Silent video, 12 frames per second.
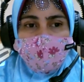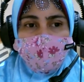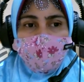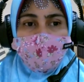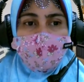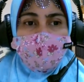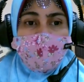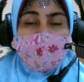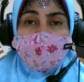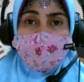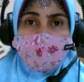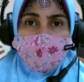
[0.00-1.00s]
from
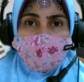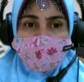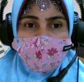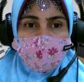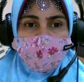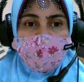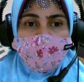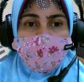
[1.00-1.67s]
mainstream fiction